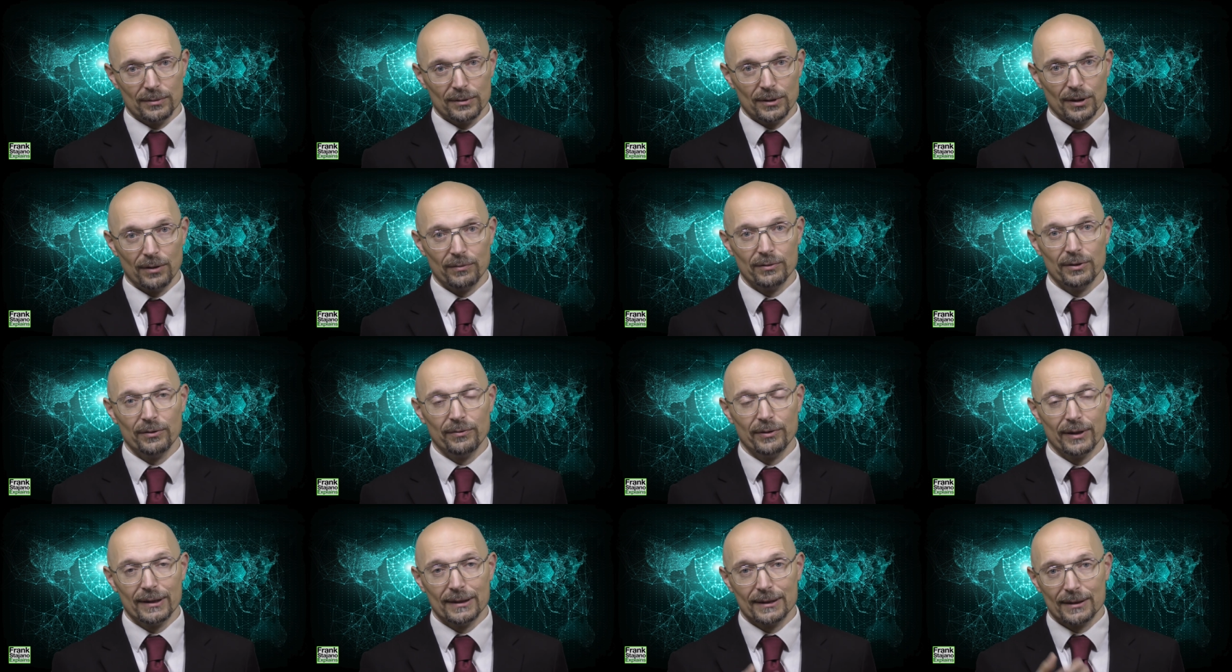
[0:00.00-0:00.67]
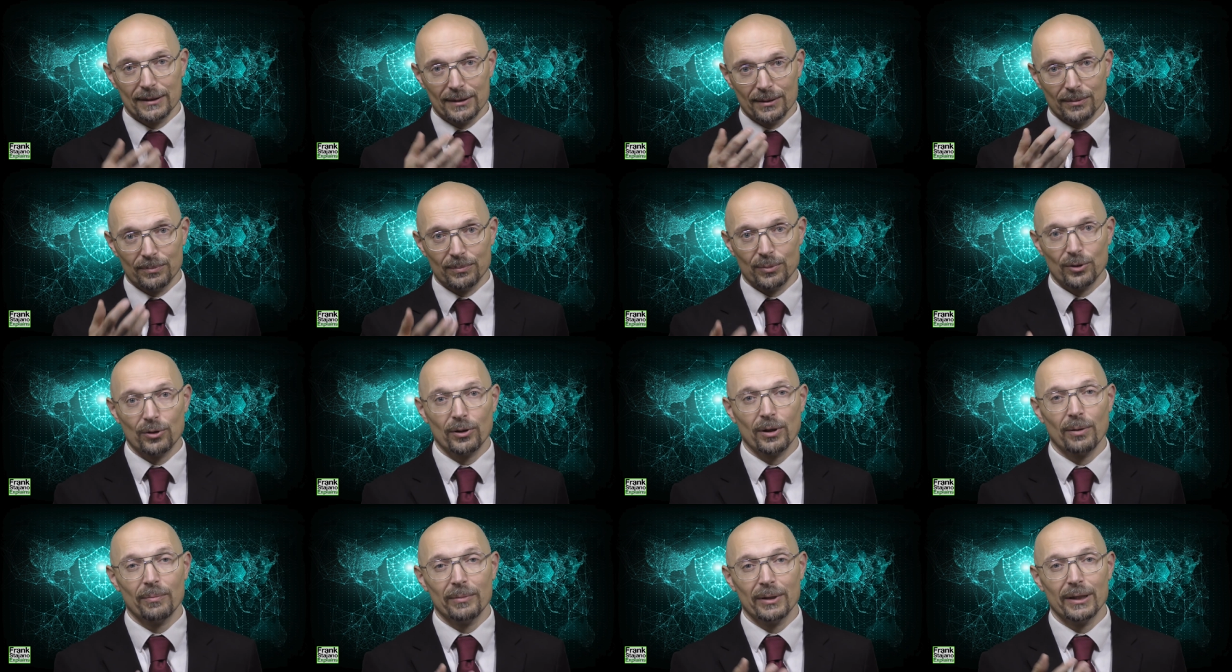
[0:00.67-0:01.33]
of defense.
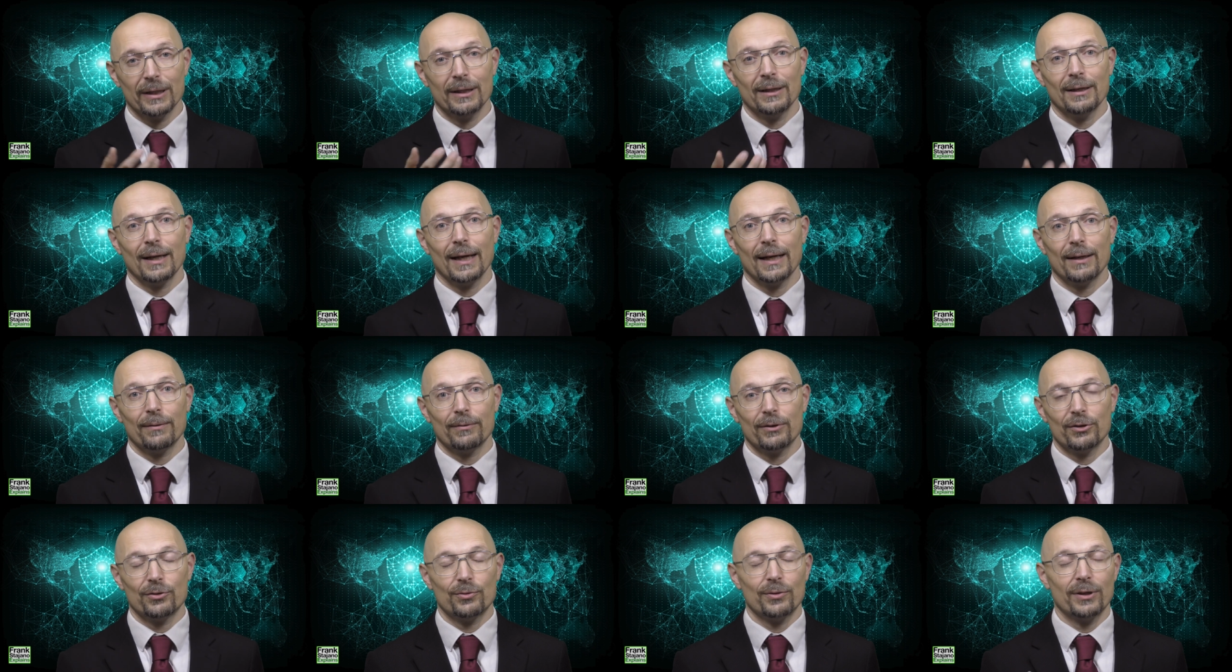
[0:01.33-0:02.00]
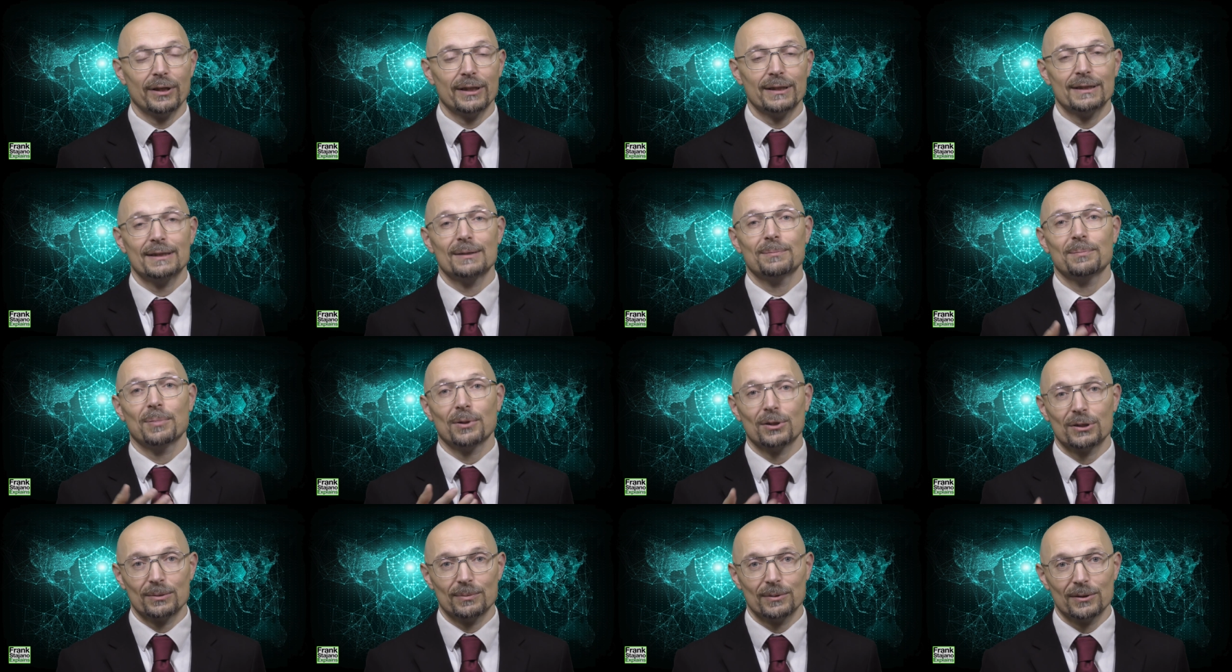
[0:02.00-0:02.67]
Program in language where it's
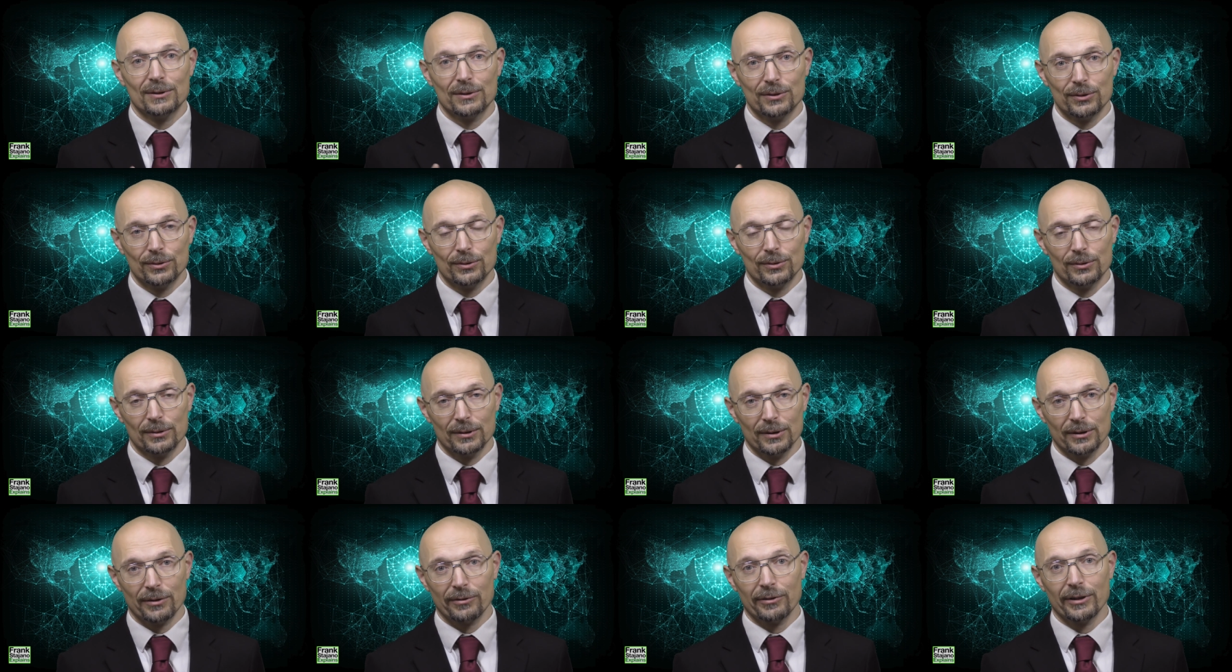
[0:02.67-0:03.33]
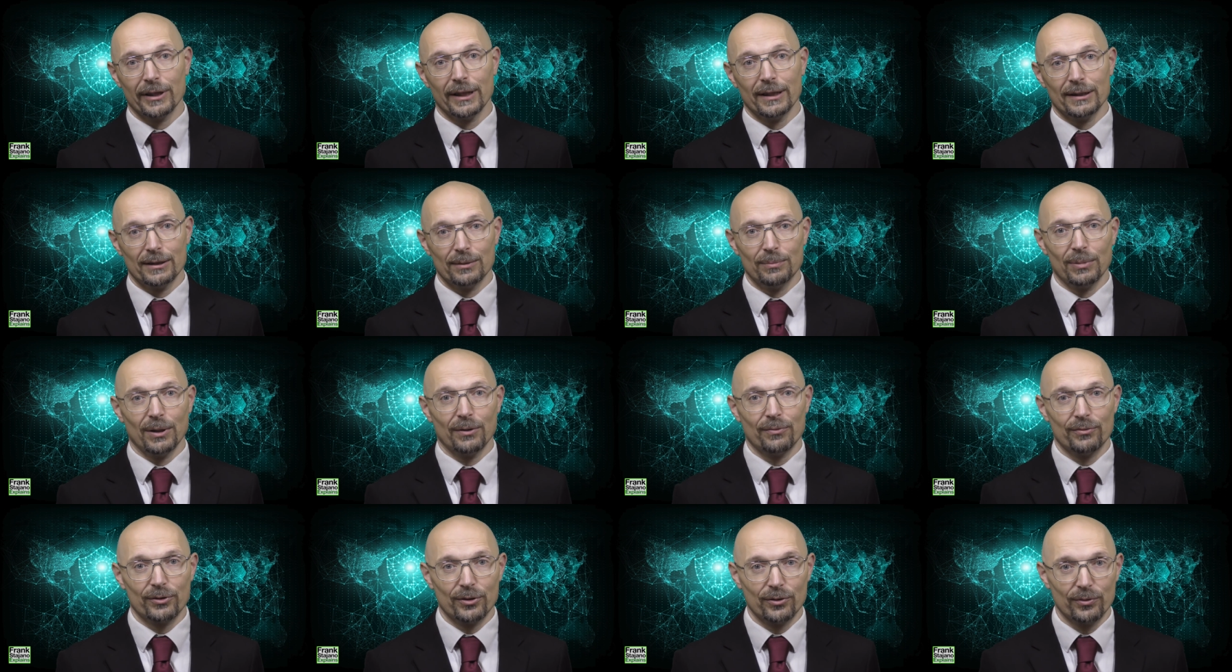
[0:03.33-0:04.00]
impossible to create a
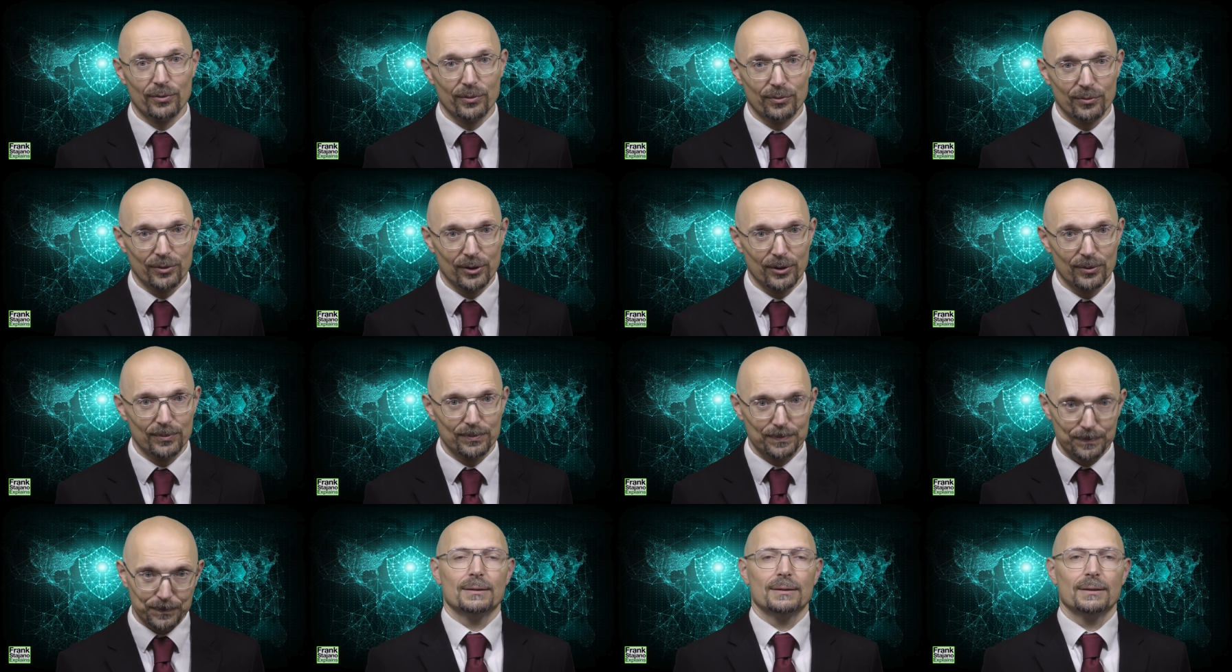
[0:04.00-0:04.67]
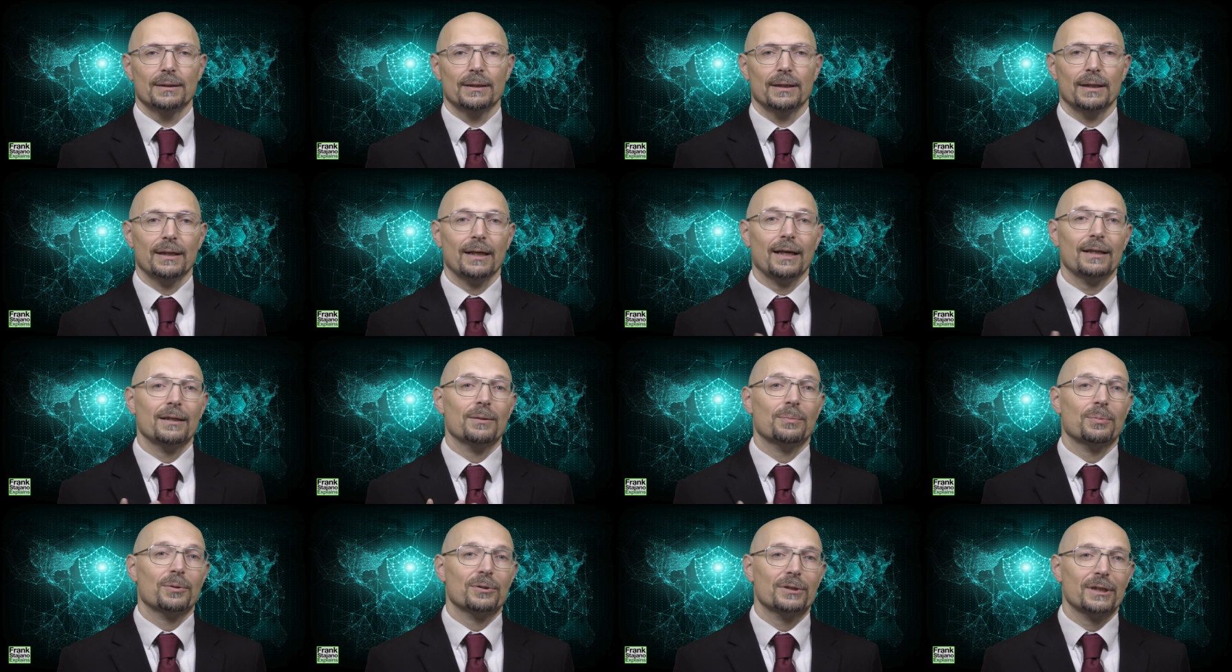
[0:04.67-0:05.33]
buffer overflow.
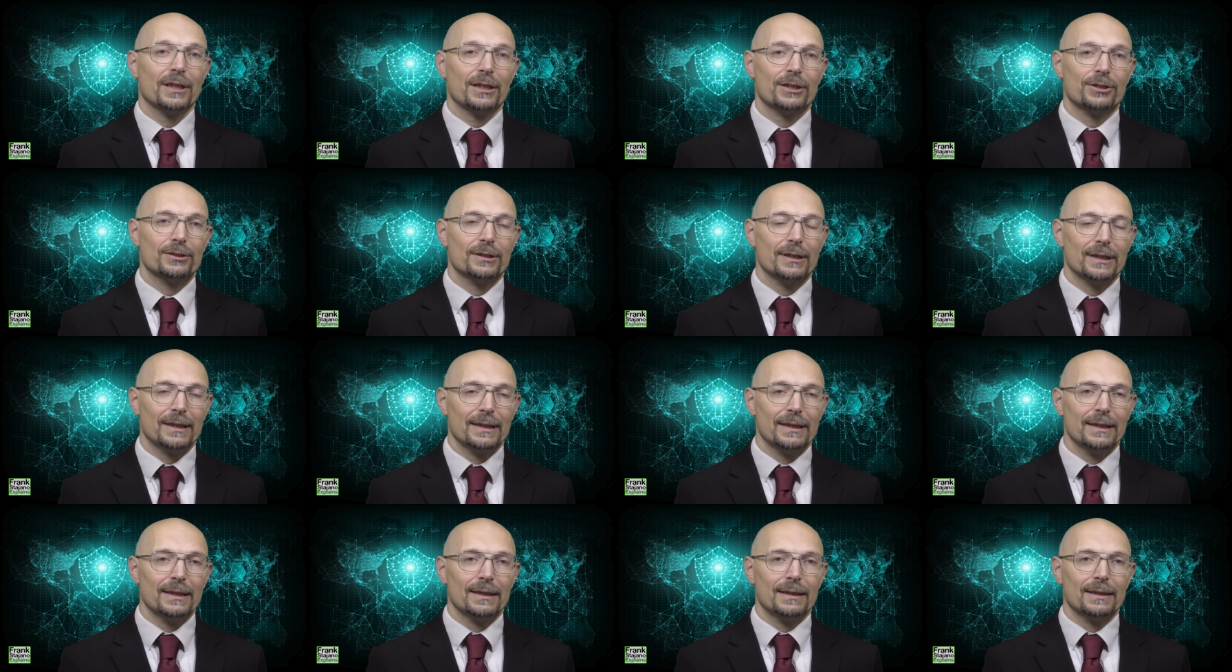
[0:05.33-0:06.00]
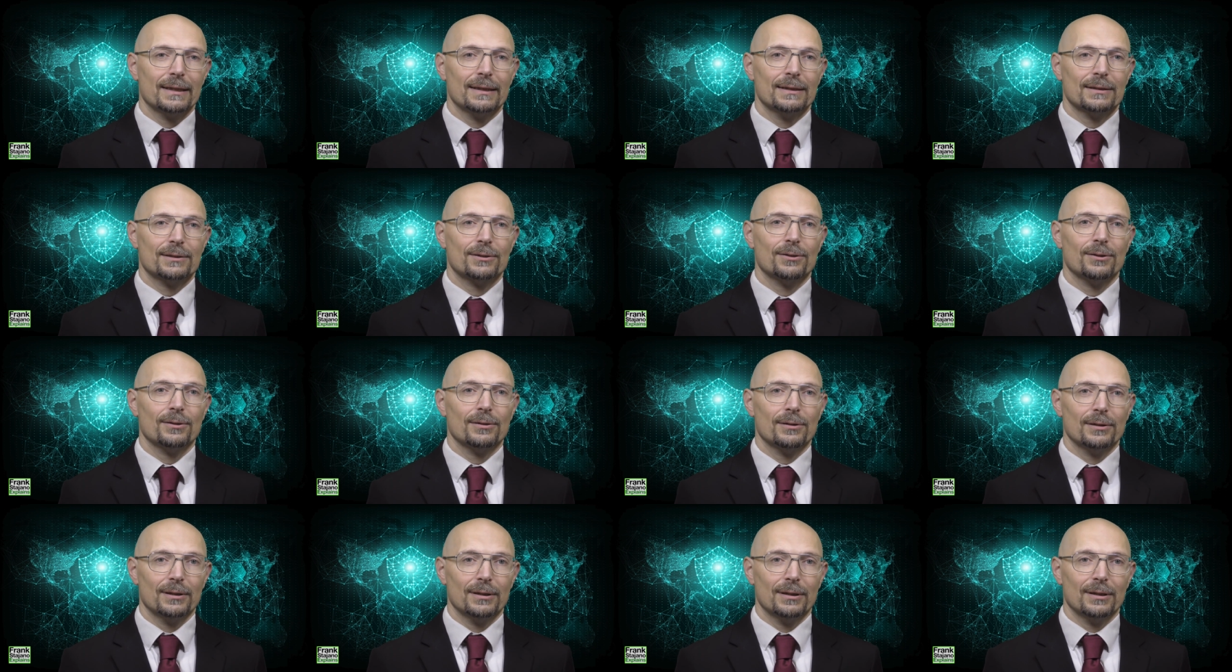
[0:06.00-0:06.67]
Another protection technique is
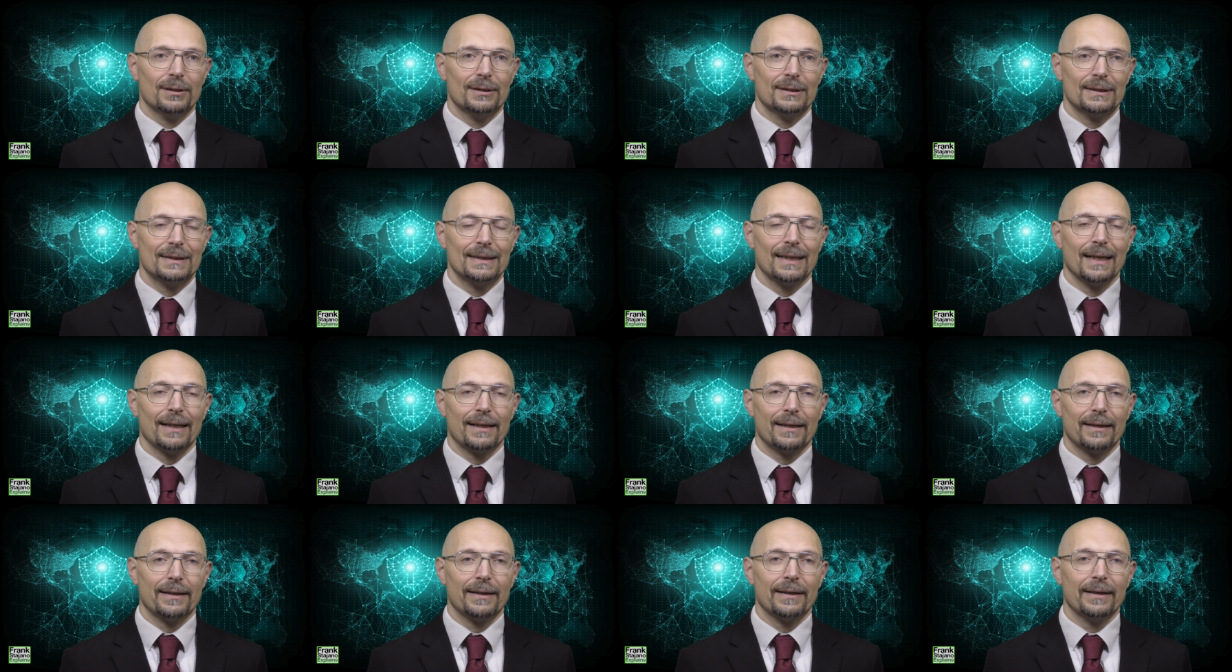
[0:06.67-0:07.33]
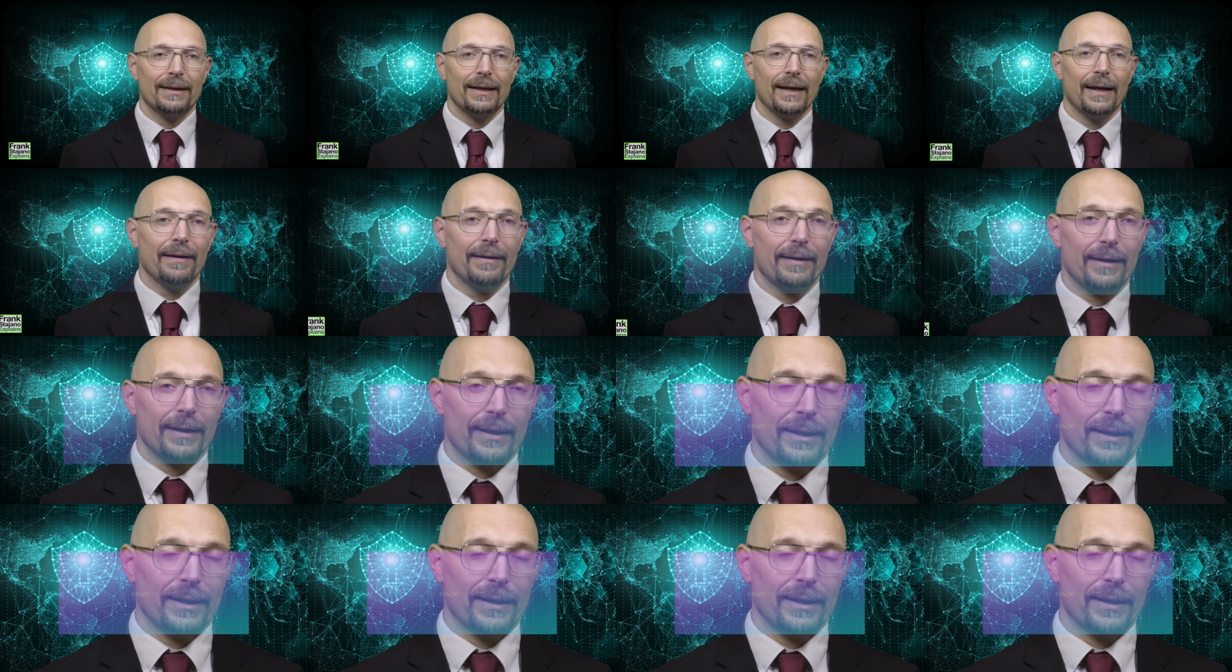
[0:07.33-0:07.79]
called the stack canary,